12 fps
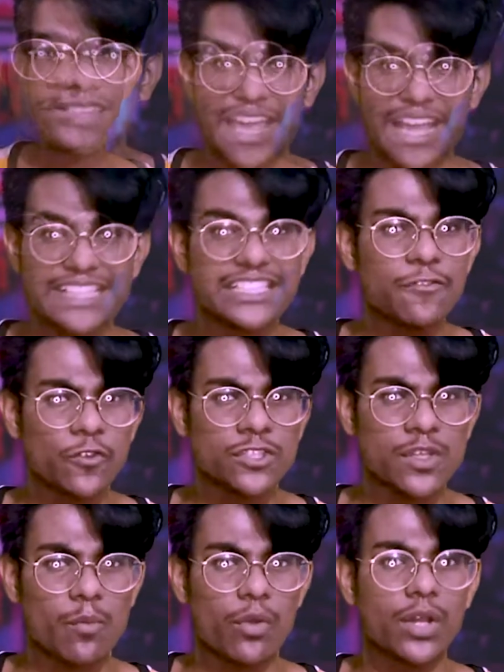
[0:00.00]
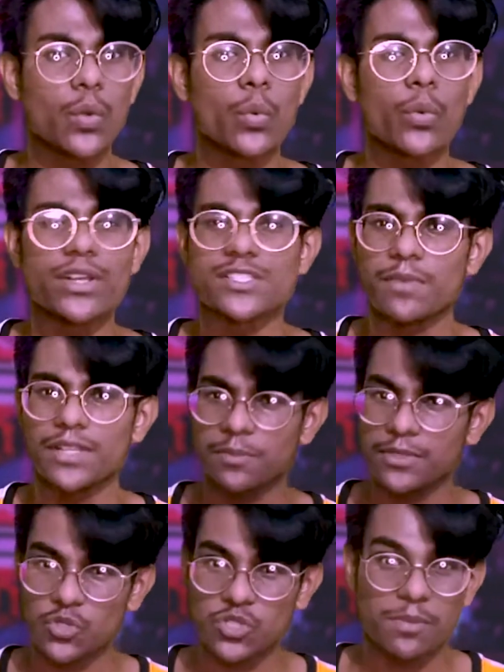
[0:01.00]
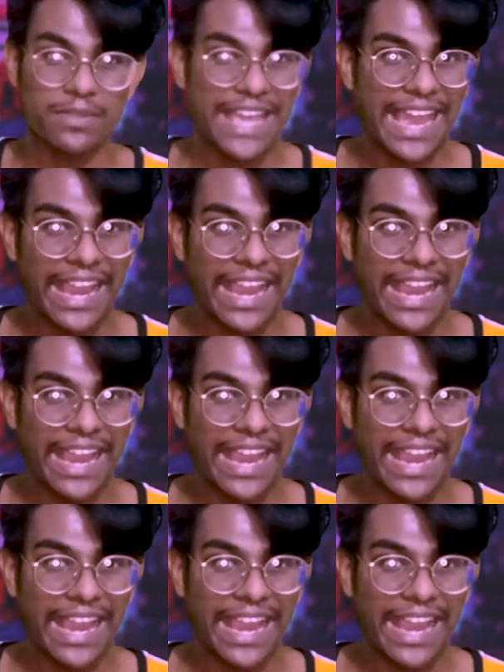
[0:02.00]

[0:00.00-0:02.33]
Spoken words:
Next, if you're someone who runs multiple social media